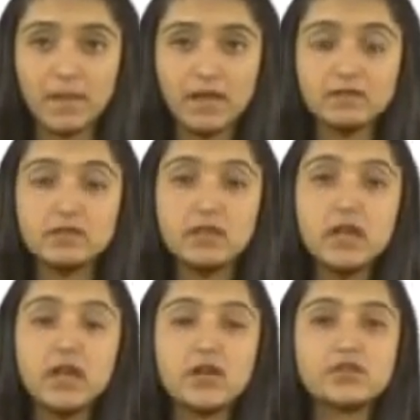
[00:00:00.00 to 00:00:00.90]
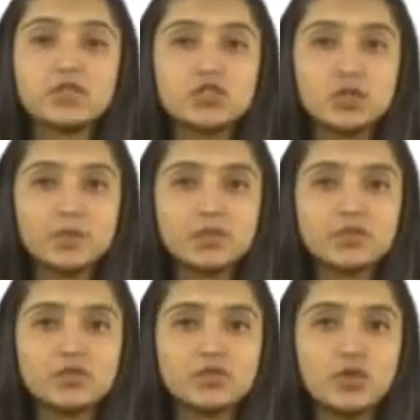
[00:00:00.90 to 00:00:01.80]
Hence, if the ship is
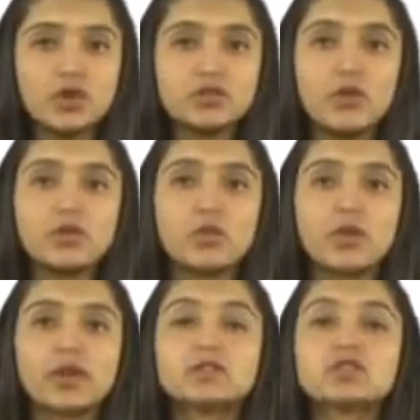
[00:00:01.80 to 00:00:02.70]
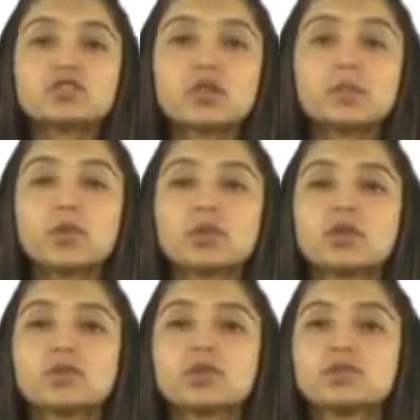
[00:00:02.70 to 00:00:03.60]
destroyed on the way, the ship
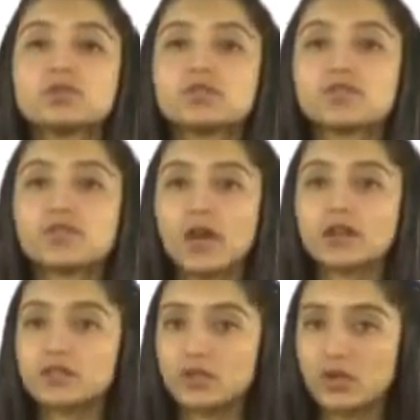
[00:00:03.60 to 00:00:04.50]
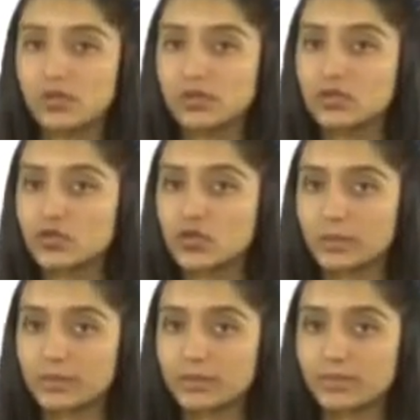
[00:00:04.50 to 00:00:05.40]
owner will lose the freight along with the ship.